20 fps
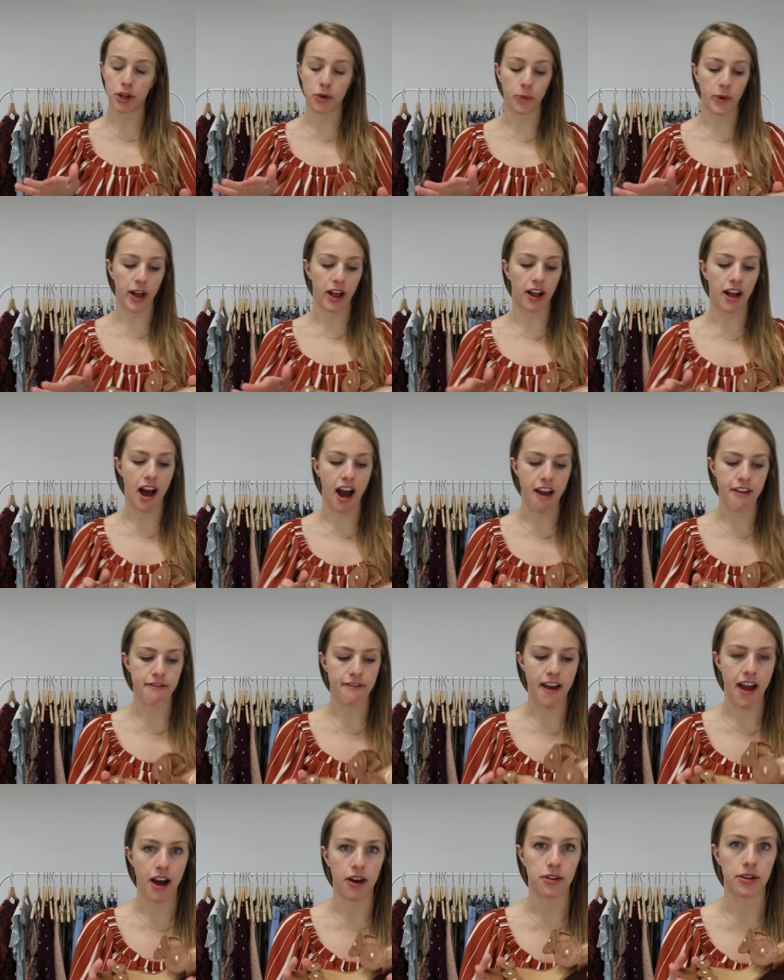Goodwill, I
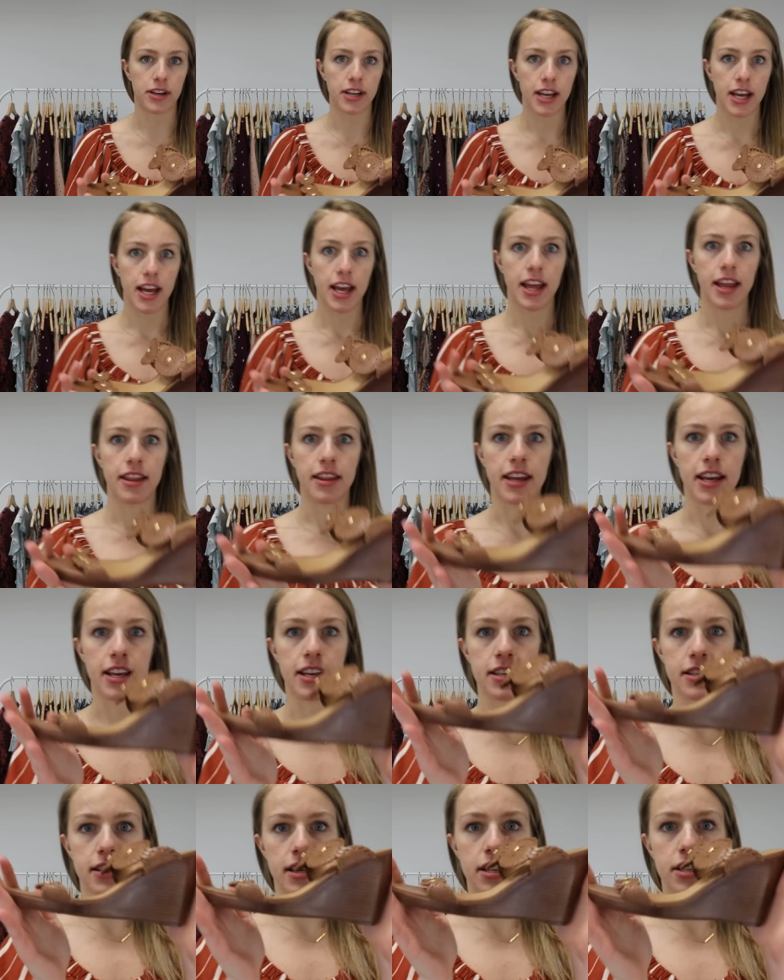found
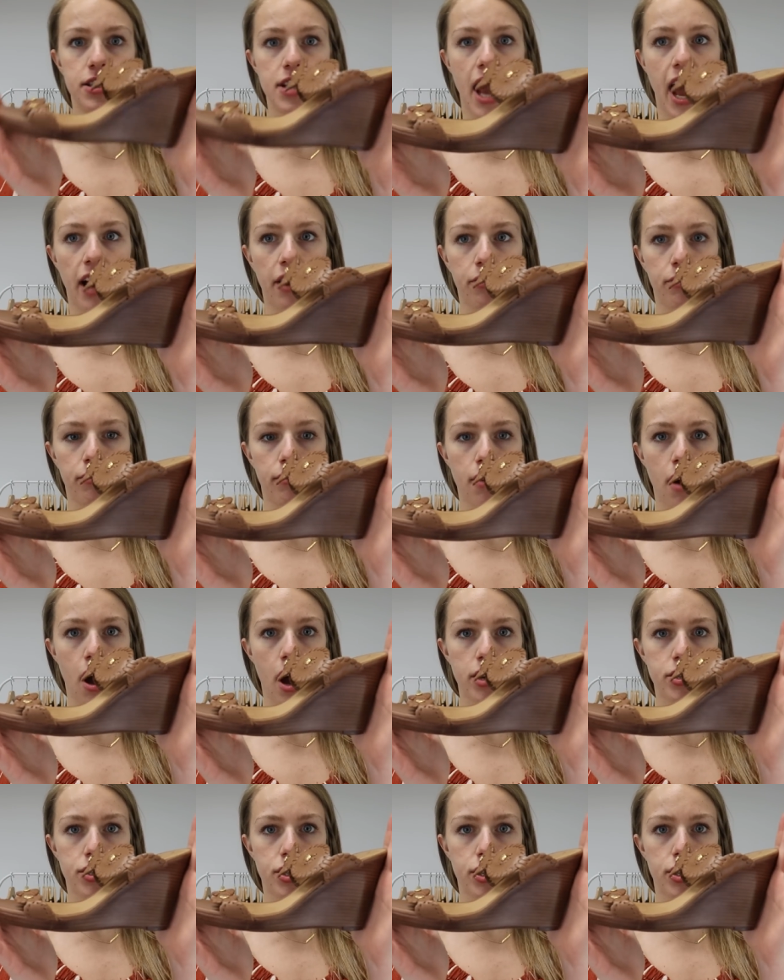these Jack
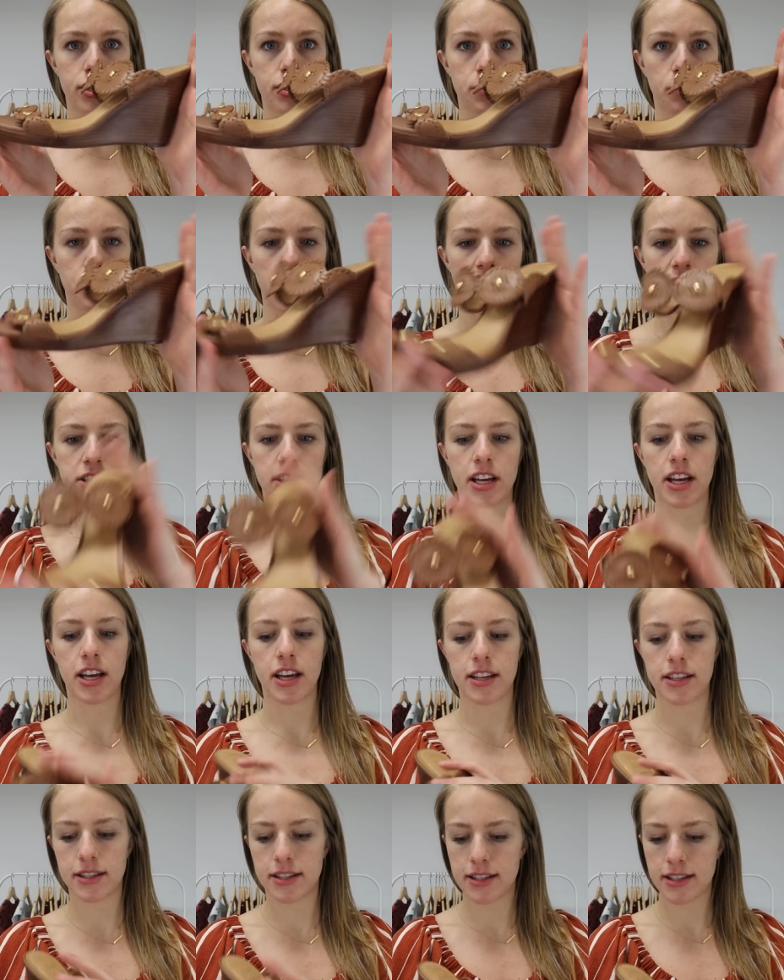Rogers
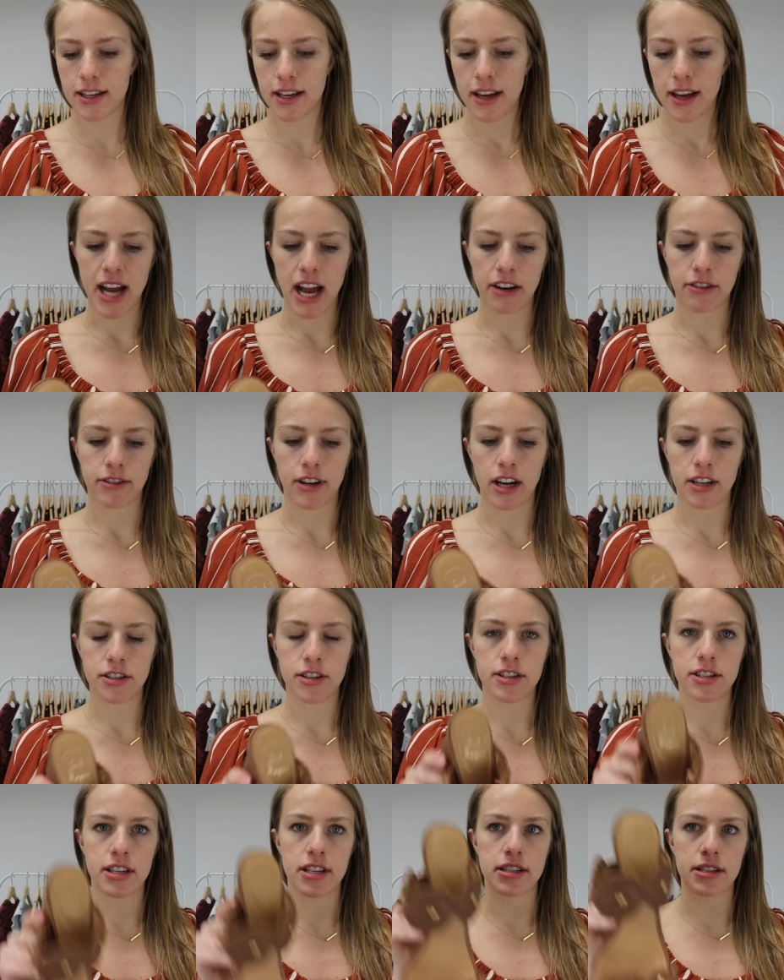wedges. Jack
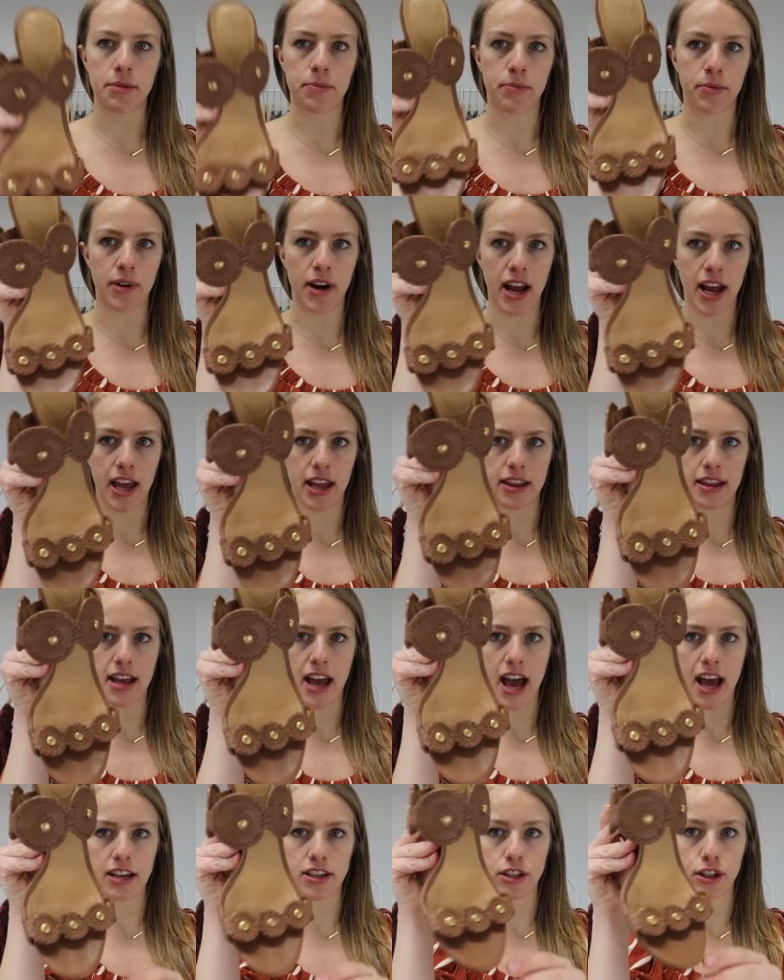Rogers is a brand
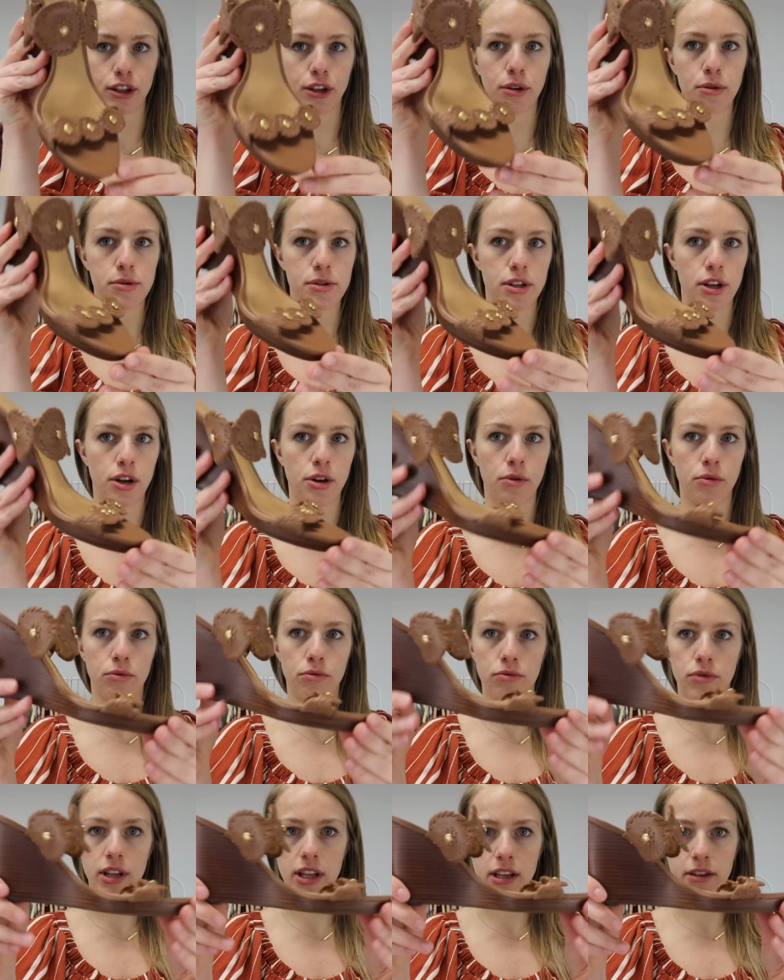that used to do
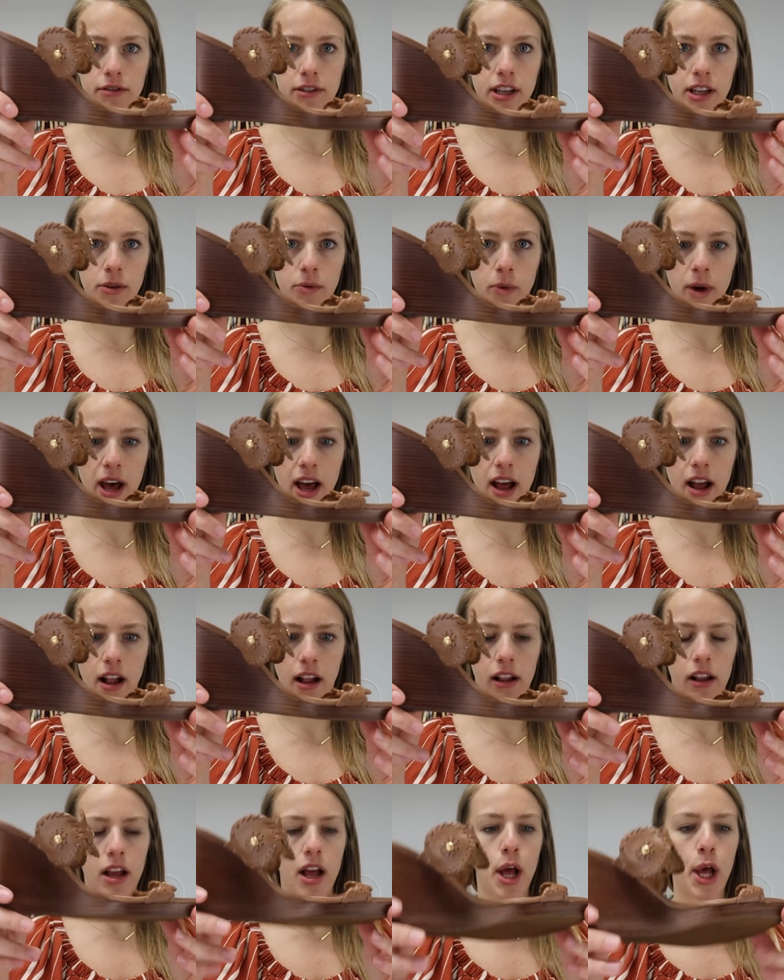really, really
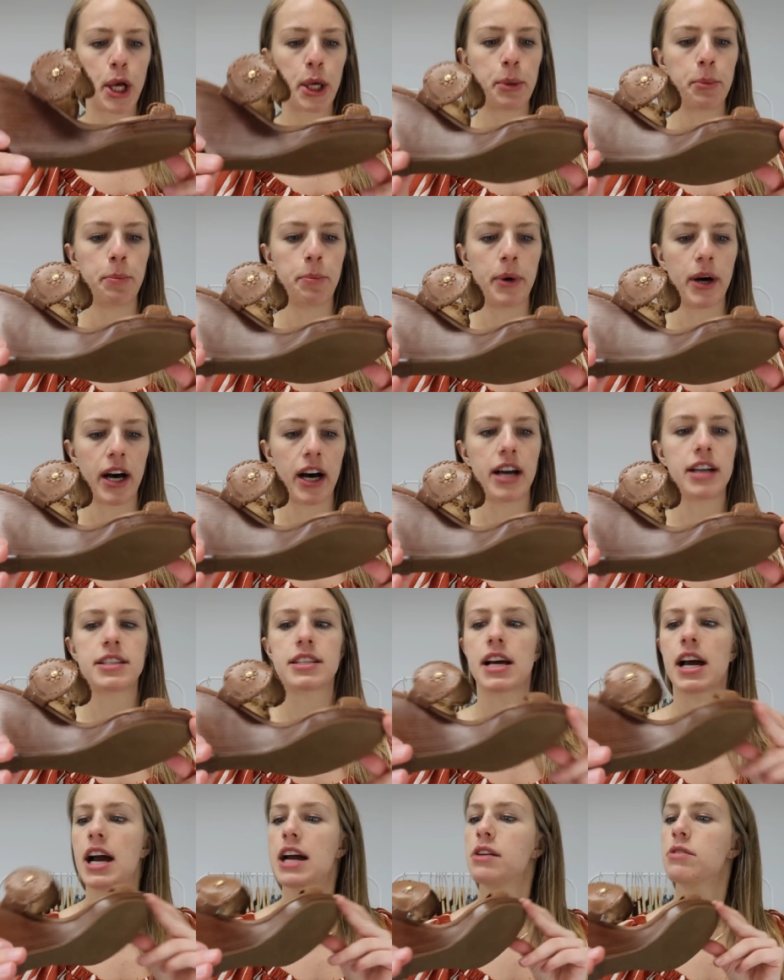well
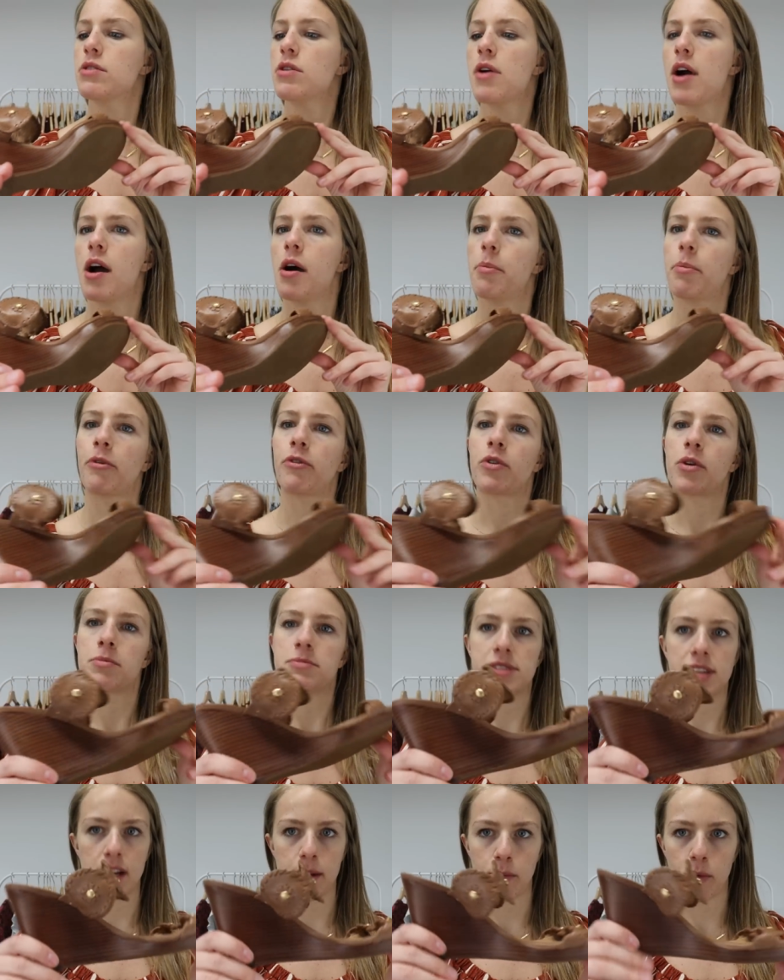but I don't know how it
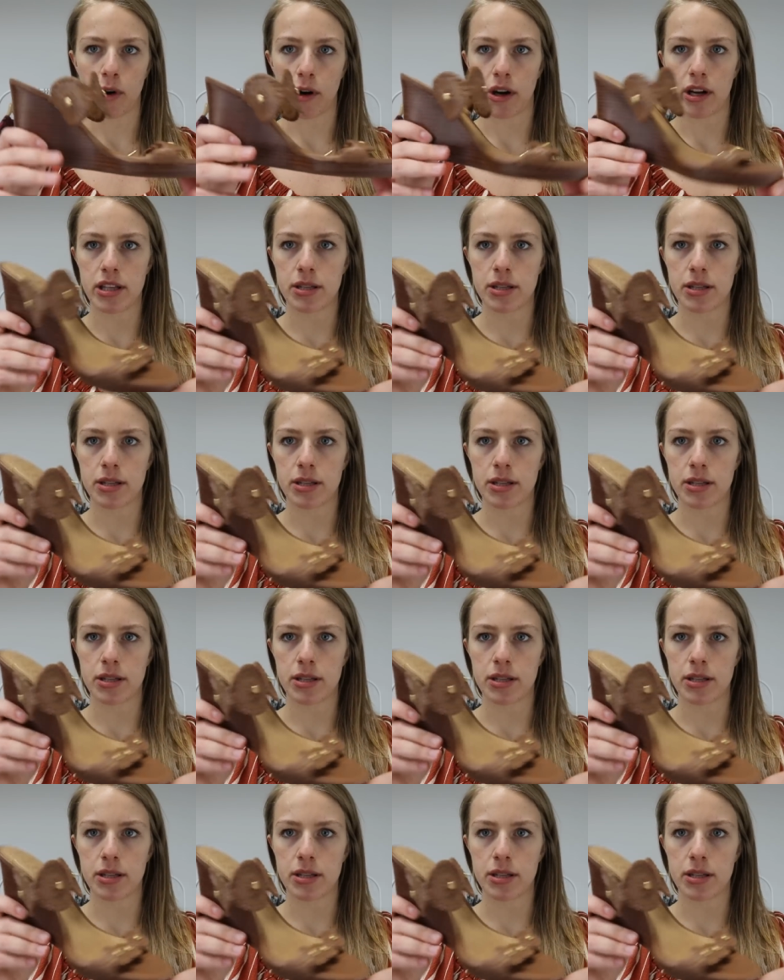performs anymore.